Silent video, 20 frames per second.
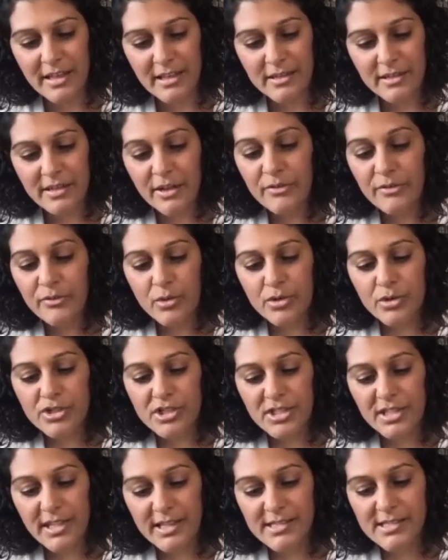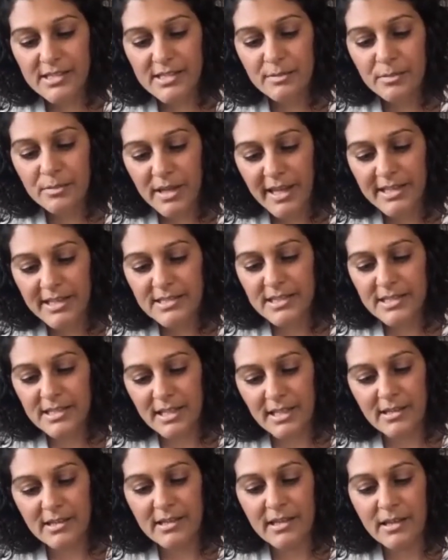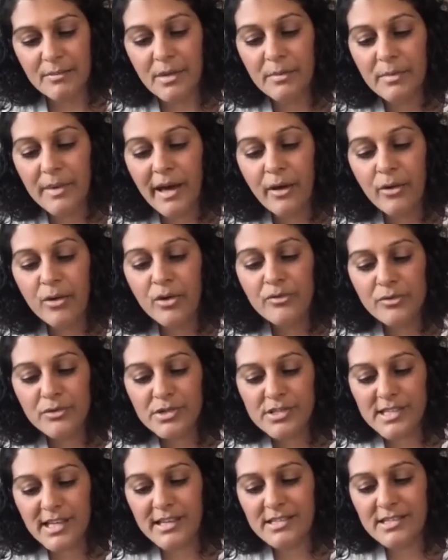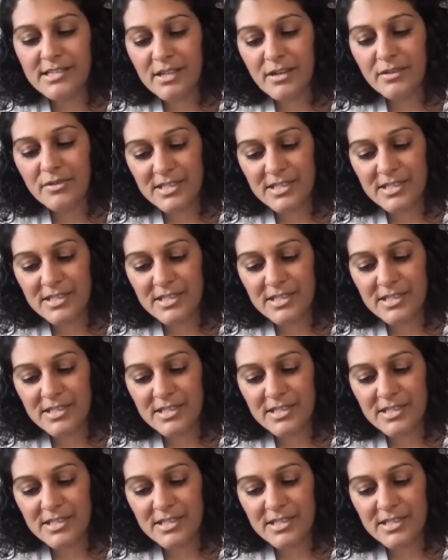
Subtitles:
Therefore, she has implanted in them a powerful sense of